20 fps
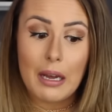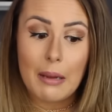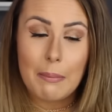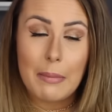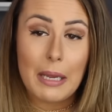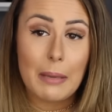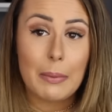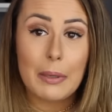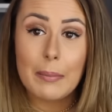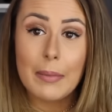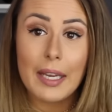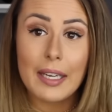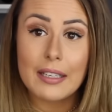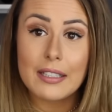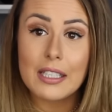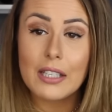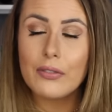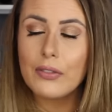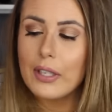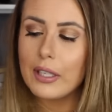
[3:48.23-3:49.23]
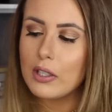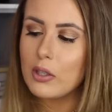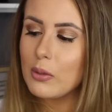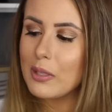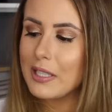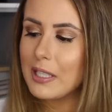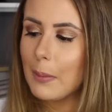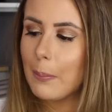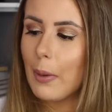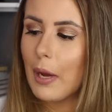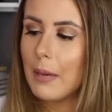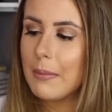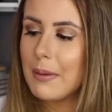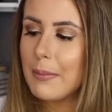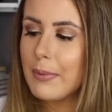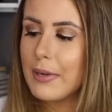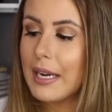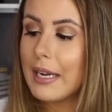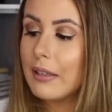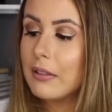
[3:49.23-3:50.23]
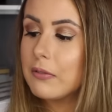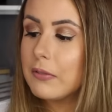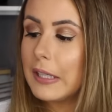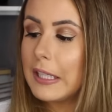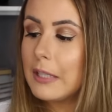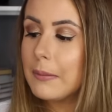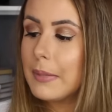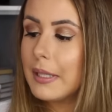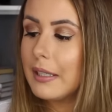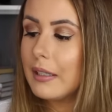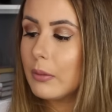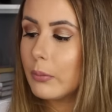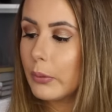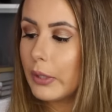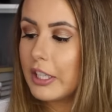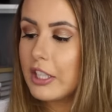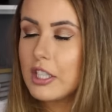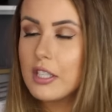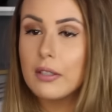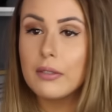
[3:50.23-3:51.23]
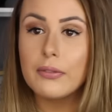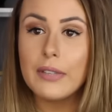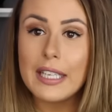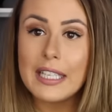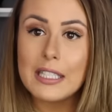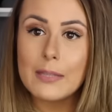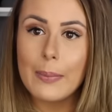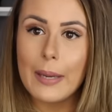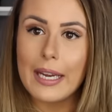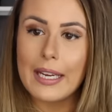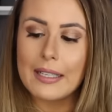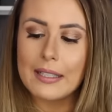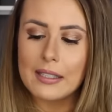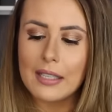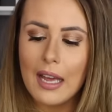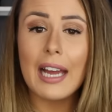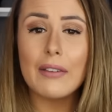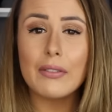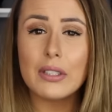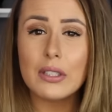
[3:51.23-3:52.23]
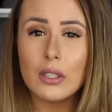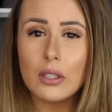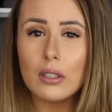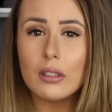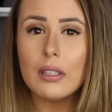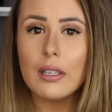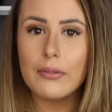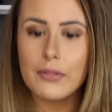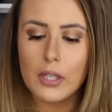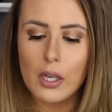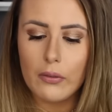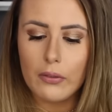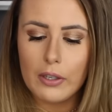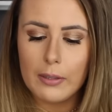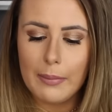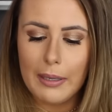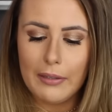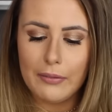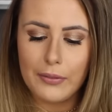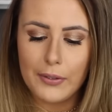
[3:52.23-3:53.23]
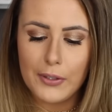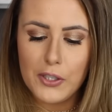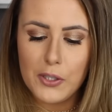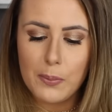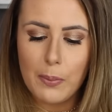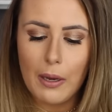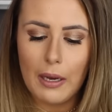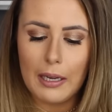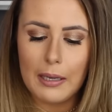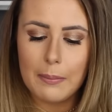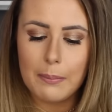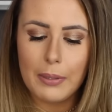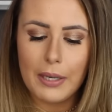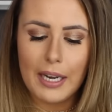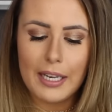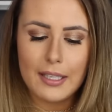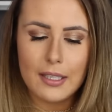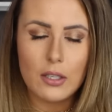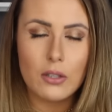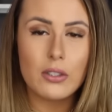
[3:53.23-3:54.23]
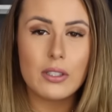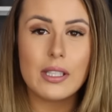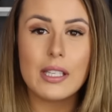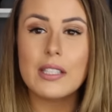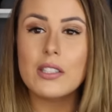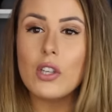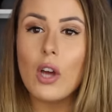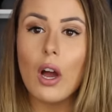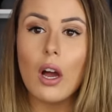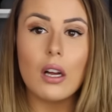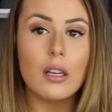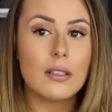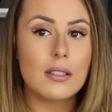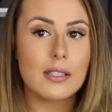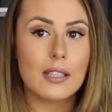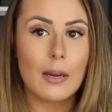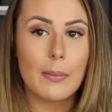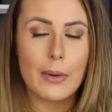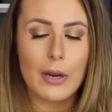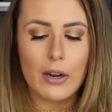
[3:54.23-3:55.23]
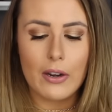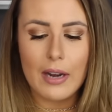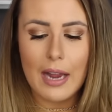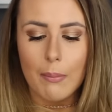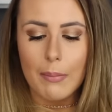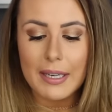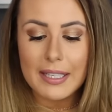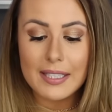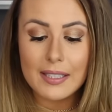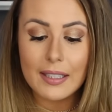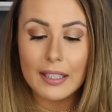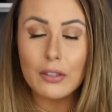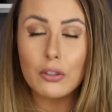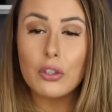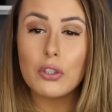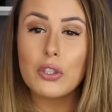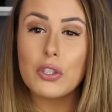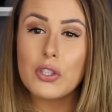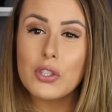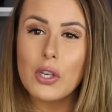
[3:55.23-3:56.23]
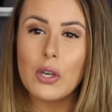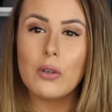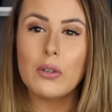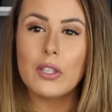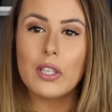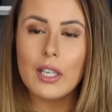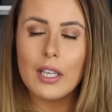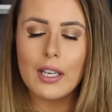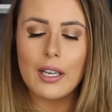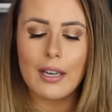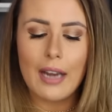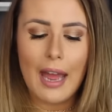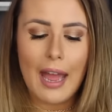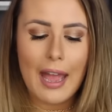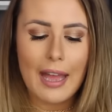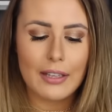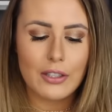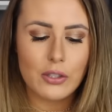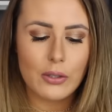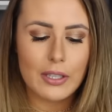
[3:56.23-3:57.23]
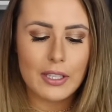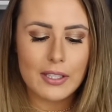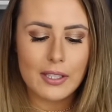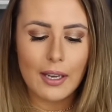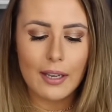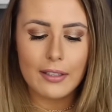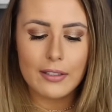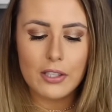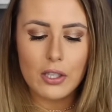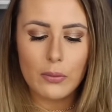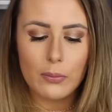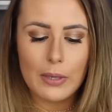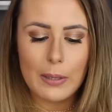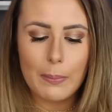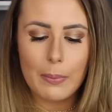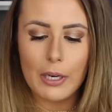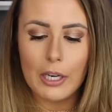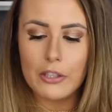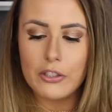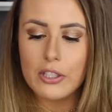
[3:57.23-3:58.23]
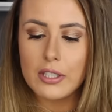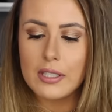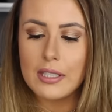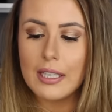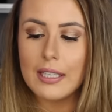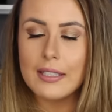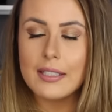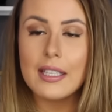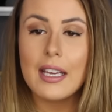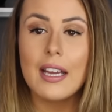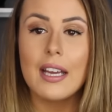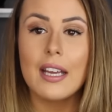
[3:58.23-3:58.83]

maybe made a difference was the Bobbi Brown Vitamin Enriched Face Base. I have a little left over in my first pot, but I used this all summer. My skin looked so good, and so I decided to repurchase this.